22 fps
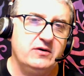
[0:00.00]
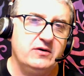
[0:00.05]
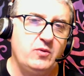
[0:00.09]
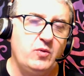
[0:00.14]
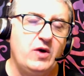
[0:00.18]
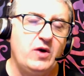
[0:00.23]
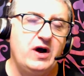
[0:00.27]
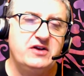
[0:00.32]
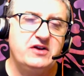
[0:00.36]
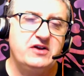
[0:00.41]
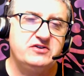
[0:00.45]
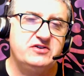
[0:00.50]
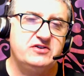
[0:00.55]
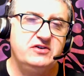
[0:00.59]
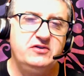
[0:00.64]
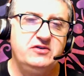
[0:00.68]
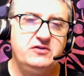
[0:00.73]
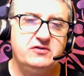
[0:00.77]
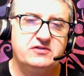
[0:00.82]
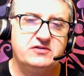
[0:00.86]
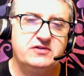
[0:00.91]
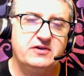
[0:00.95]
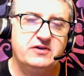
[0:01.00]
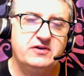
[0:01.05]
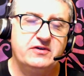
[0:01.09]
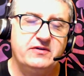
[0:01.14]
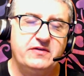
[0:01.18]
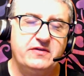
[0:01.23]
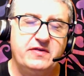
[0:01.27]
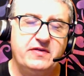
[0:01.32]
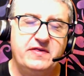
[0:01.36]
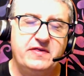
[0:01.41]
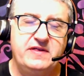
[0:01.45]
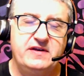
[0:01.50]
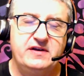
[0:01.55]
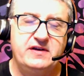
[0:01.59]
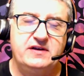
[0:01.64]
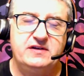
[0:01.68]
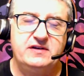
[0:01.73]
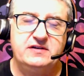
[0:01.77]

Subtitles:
why you should do certain things.